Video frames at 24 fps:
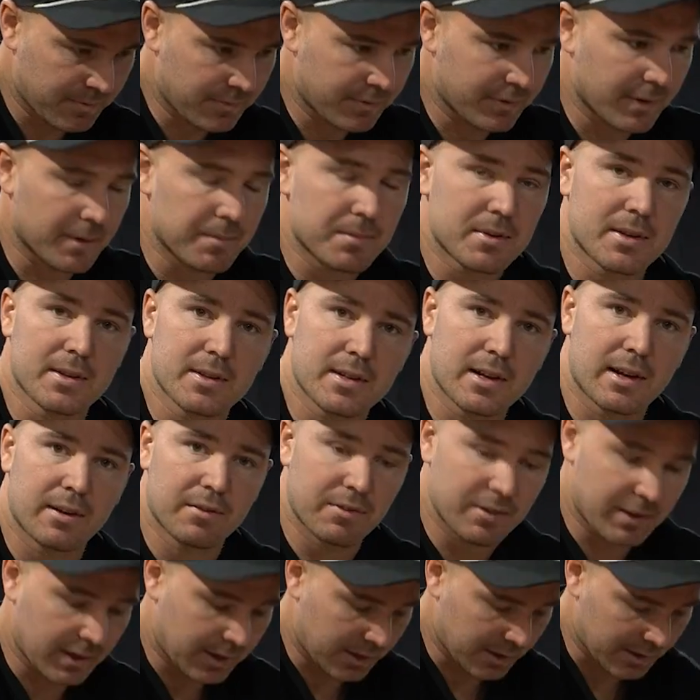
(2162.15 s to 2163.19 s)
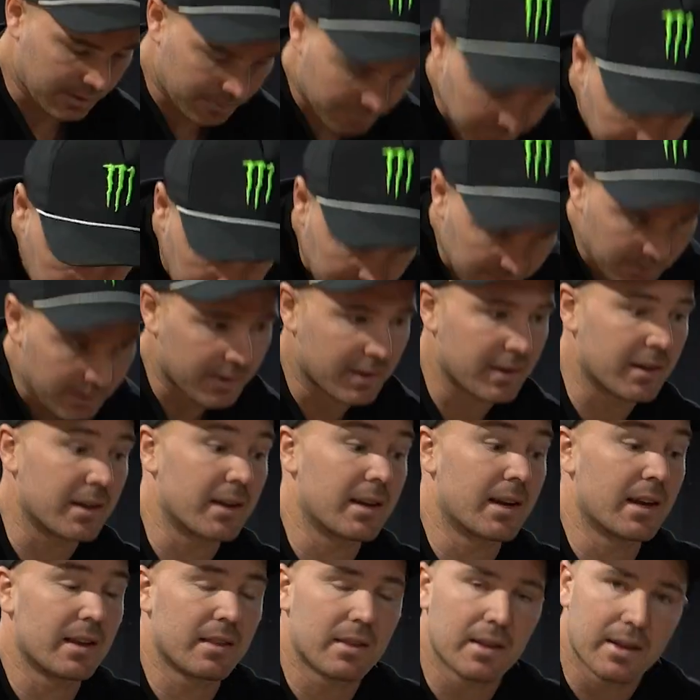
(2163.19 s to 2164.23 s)
flips and stuff, you can
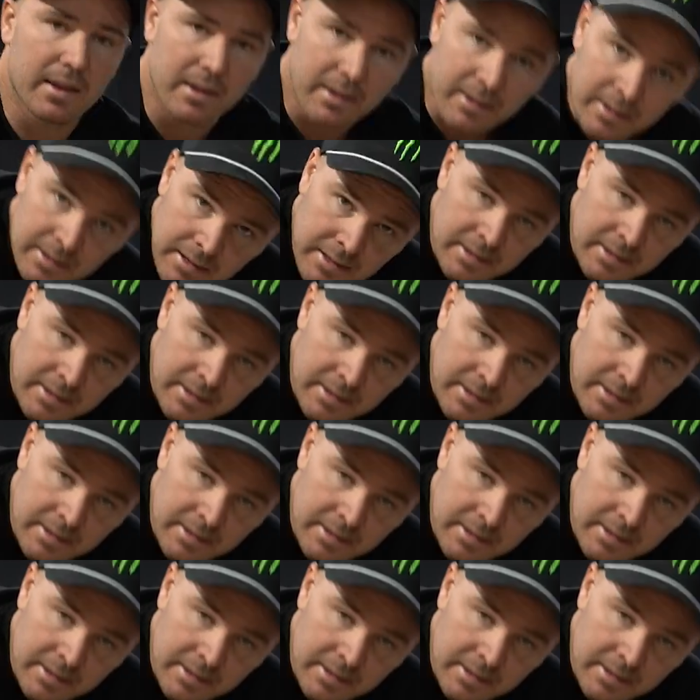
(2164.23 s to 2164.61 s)
get there